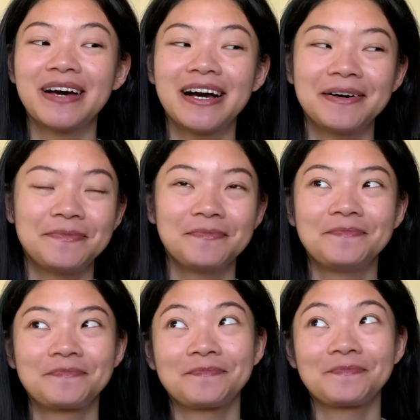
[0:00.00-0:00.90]
Um,
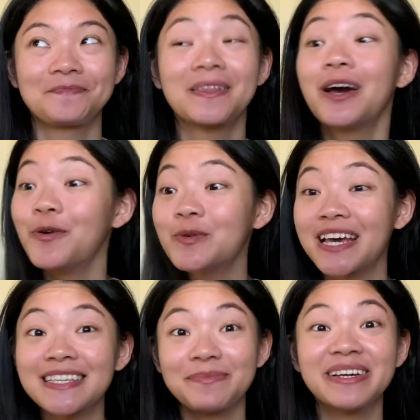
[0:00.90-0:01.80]
oh,
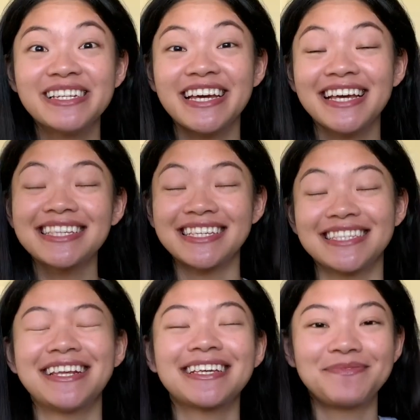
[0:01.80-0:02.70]
next Monday. Yes, it's
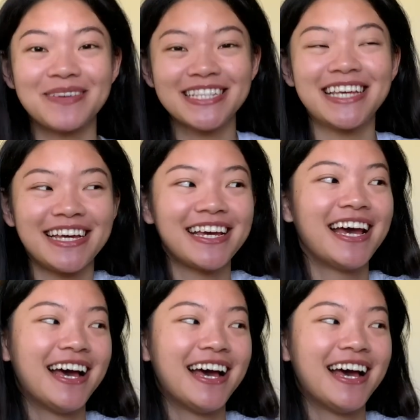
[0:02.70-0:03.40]
next Monday.